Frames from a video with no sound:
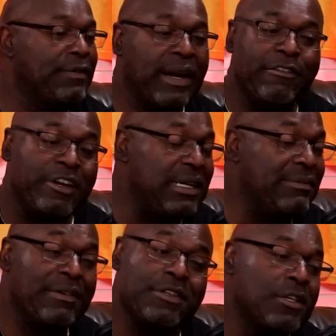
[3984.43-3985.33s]
I read, even
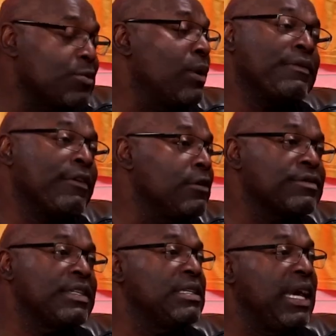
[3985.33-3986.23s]
if it's just one verse for
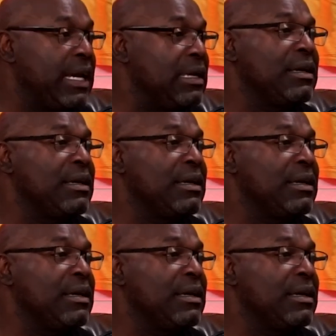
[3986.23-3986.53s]
the day,